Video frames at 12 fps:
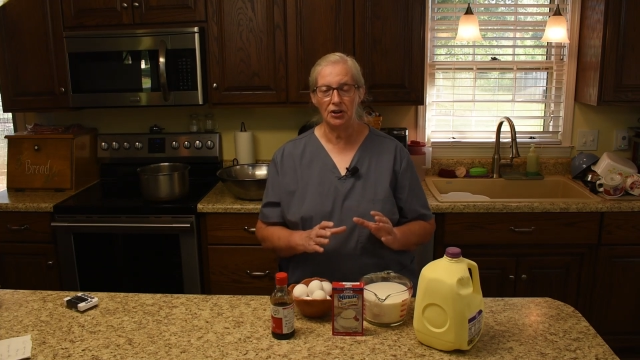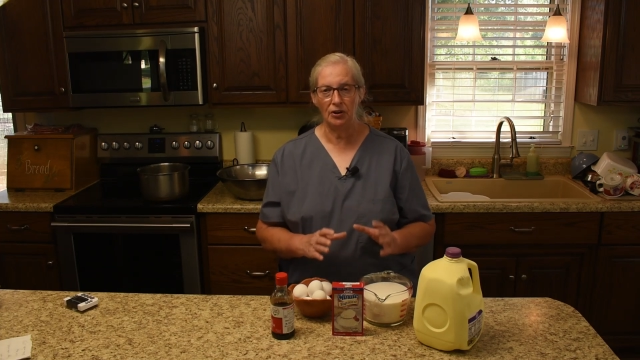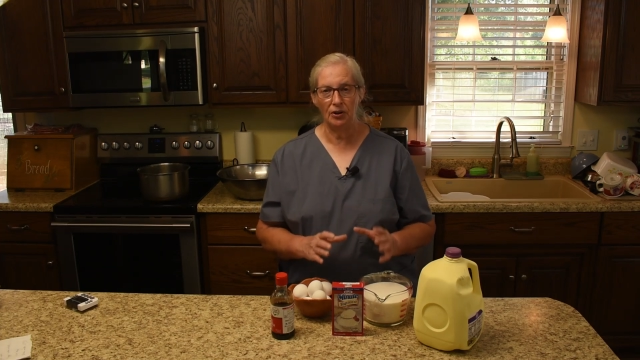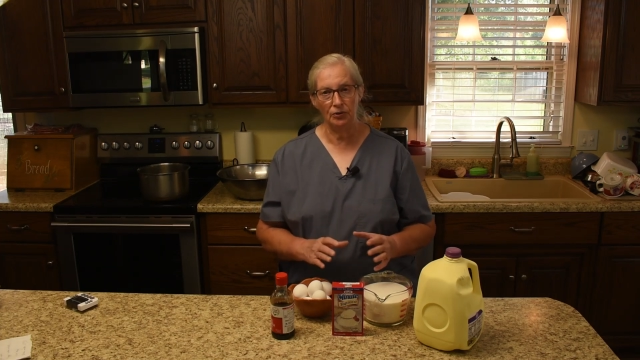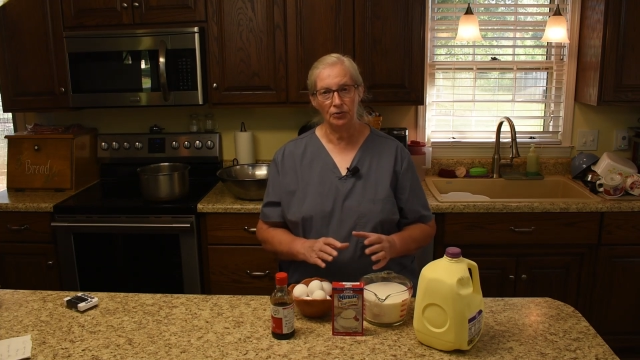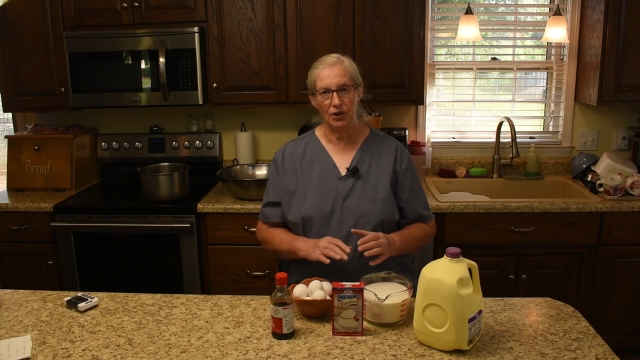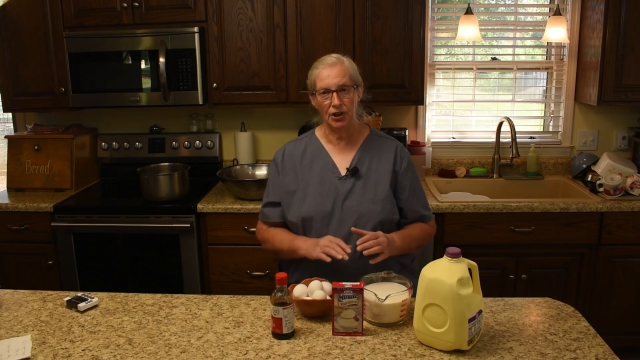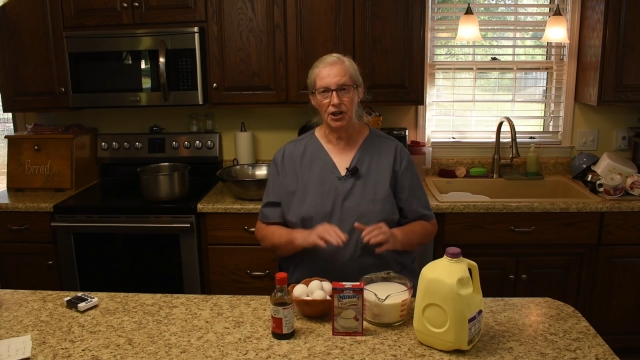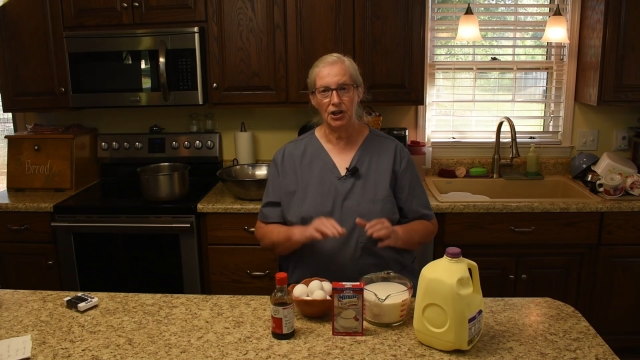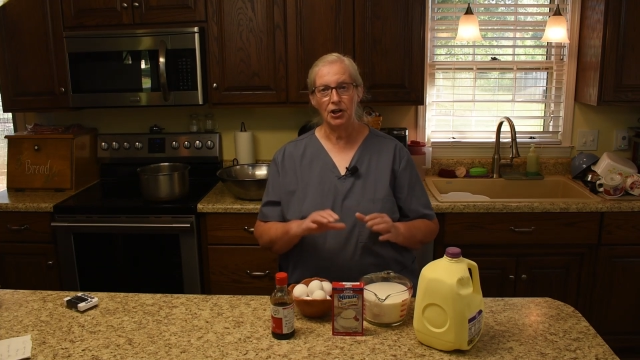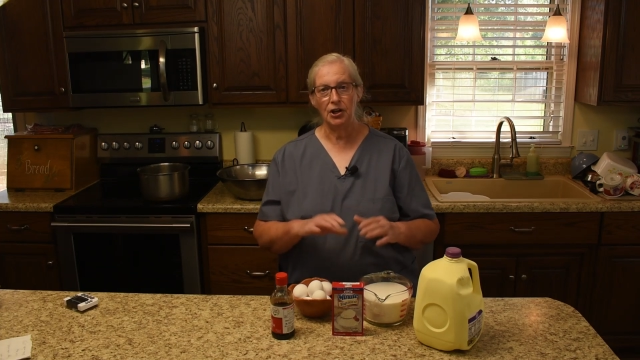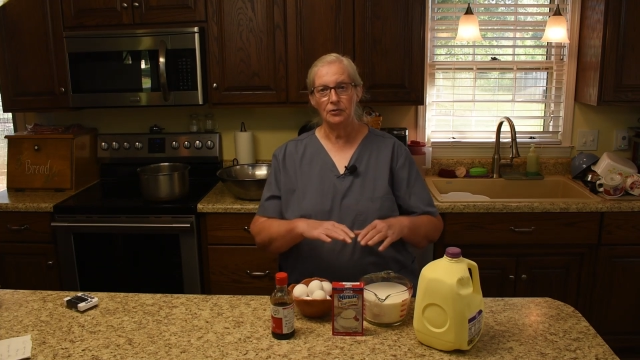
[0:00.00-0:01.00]
only
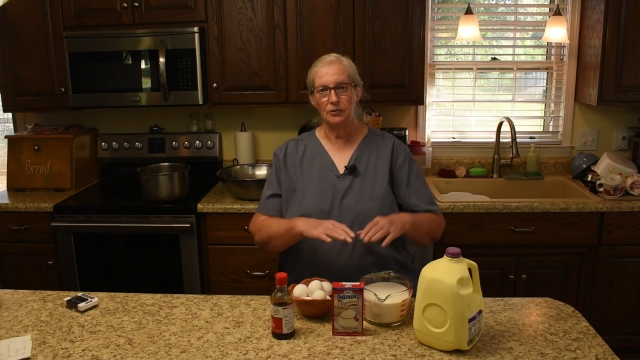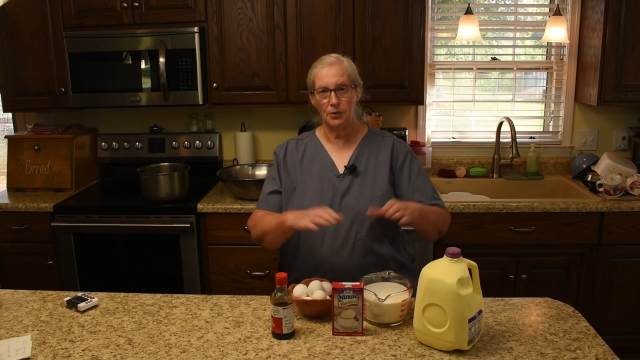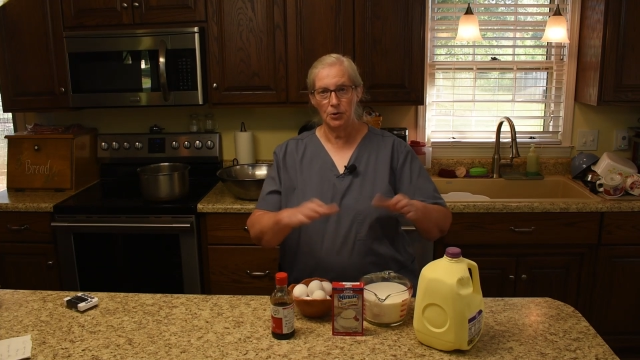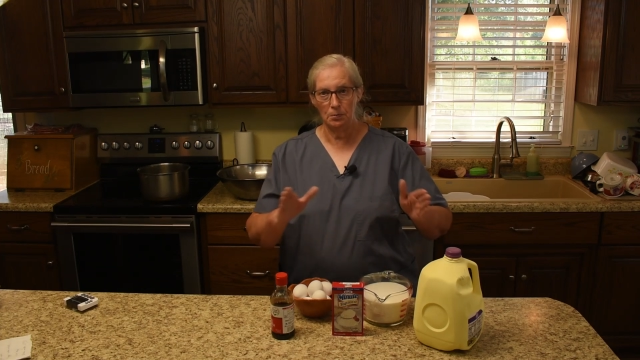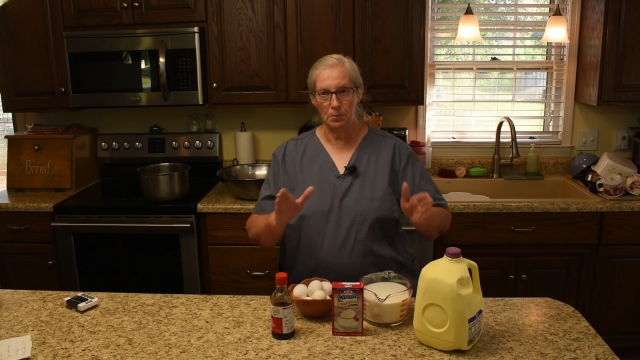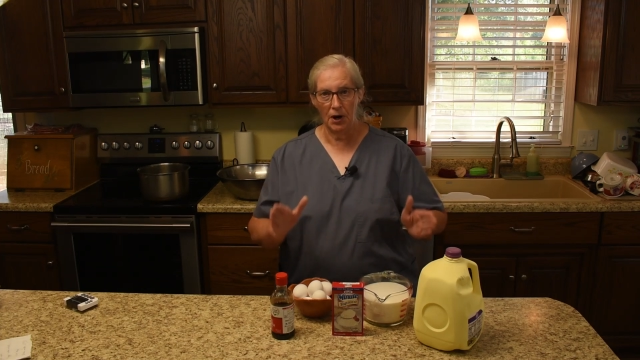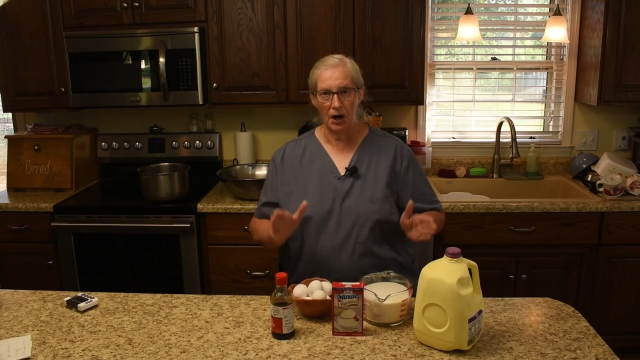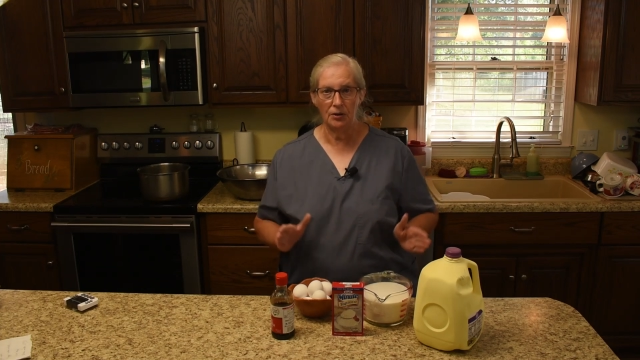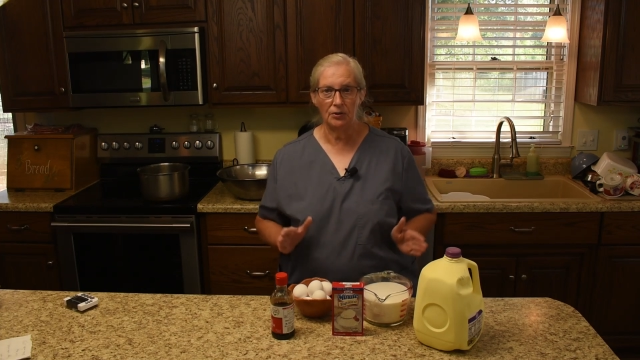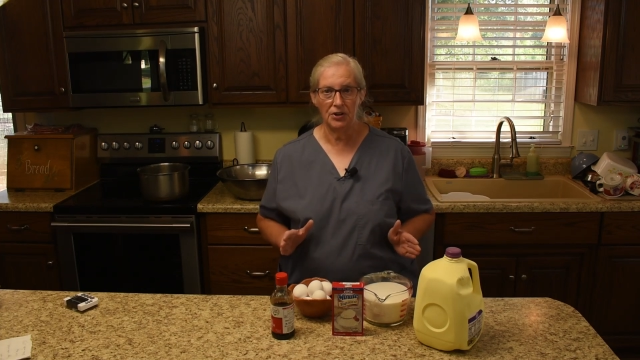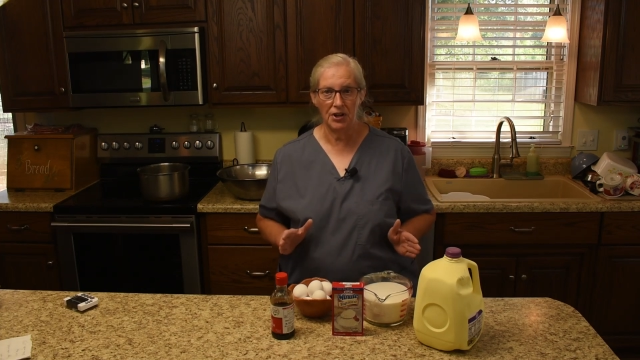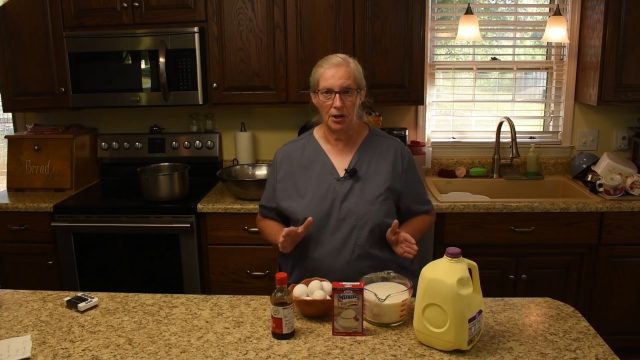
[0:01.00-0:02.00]
for the bridal
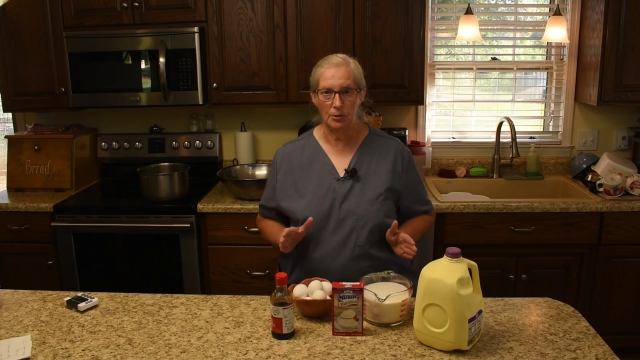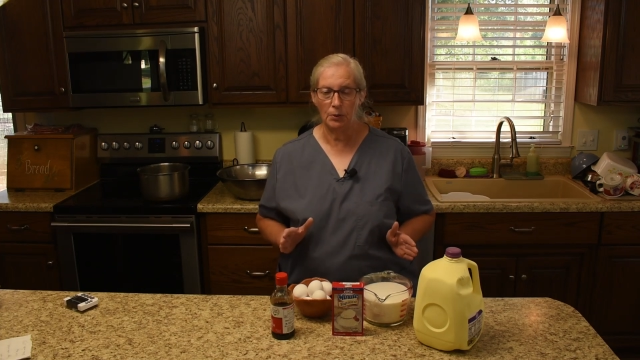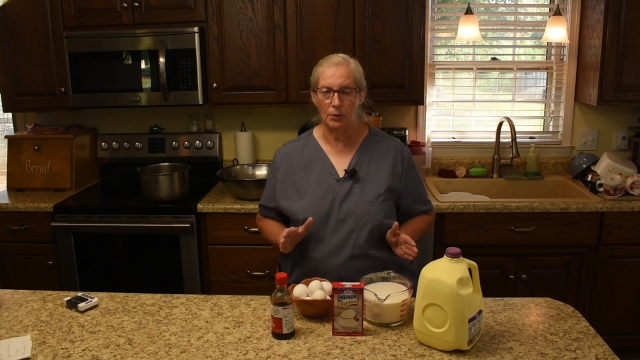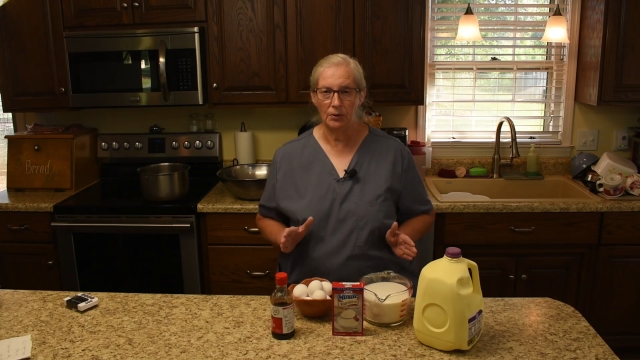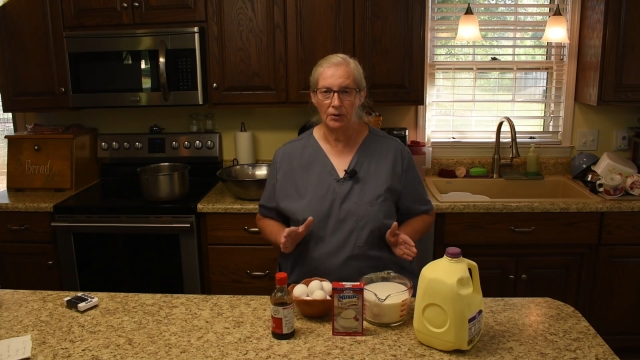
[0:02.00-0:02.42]
table.